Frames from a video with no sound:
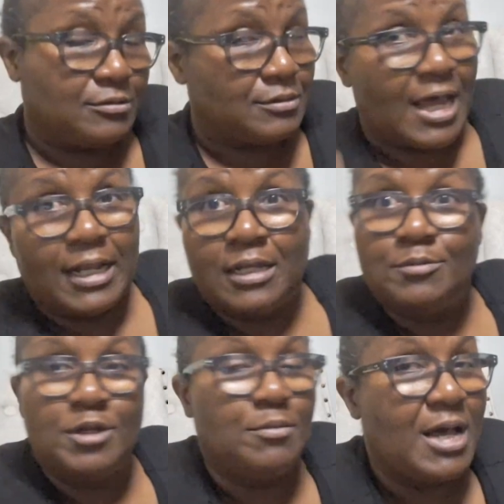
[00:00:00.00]
Like
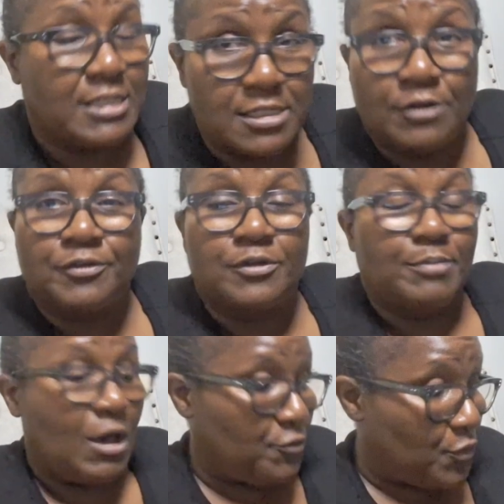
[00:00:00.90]
limiting myself to
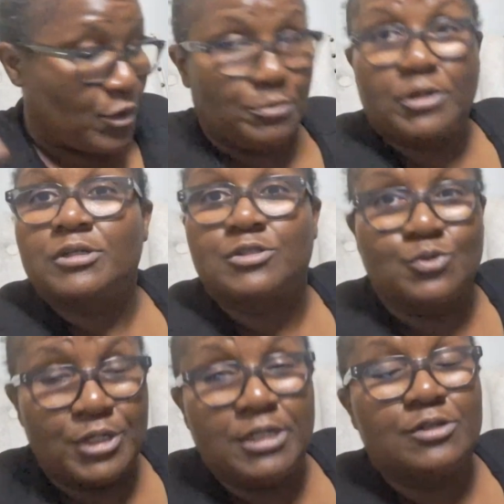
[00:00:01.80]
about $40 a
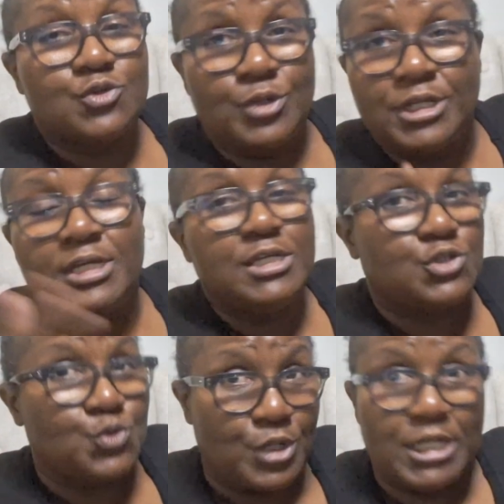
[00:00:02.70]
week.
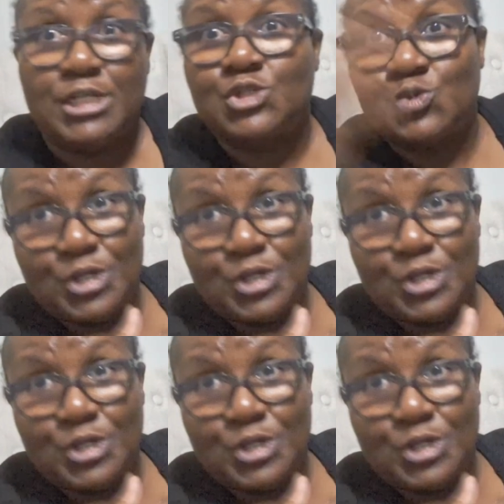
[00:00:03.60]
20.